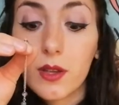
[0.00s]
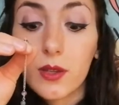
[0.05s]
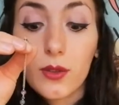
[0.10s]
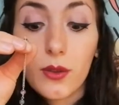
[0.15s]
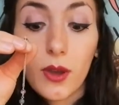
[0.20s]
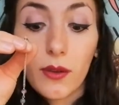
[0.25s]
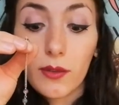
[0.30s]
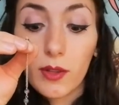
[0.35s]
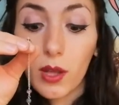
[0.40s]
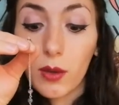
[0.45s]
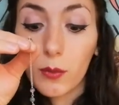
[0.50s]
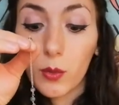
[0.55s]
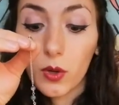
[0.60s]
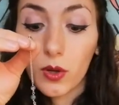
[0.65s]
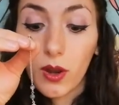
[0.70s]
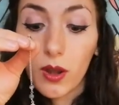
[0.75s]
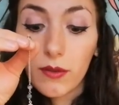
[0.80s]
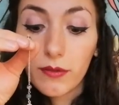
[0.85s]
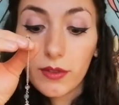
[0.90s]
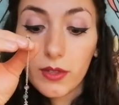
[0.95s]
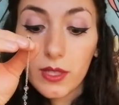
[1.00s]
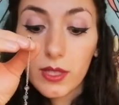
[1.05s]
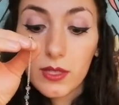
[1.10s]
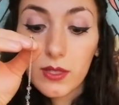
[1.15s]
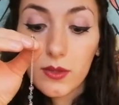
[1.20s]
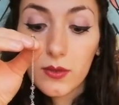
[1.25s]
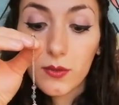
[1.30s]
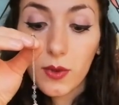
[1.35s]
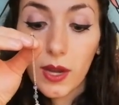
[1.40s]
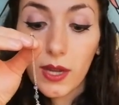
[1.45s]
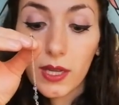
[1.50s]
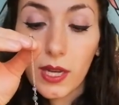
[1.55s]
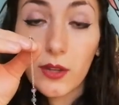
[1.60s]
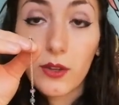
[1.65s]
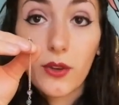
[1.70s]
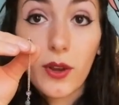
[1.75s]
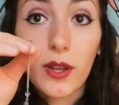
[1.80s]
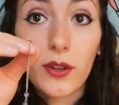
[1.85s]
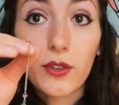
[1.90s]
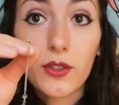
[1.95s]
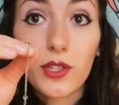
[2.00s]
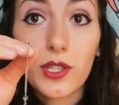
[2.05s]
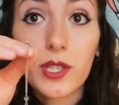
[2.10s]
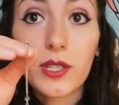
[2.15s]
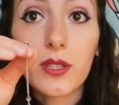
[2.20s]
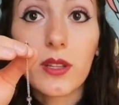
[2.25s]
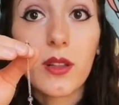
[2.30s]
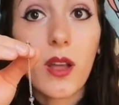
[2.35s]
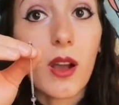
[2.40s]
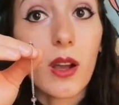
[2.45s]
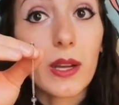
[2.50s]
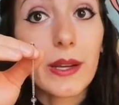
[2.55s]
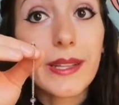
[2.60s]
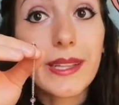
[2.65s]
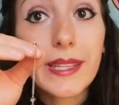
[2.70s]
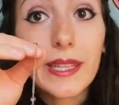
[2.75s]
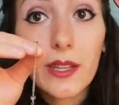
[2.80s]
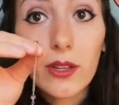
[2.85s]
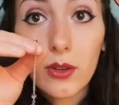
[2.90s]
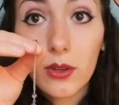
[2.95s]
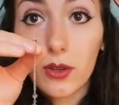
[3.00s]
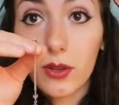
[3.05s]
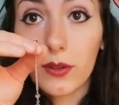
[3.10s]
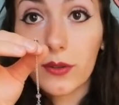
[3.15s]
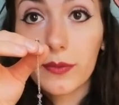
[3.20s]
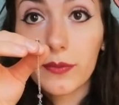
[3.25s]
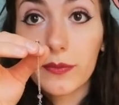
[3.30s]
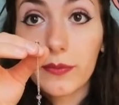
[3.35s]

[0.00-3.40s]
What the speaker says: have a lot more confidence, right? And your energy is a lot clearer.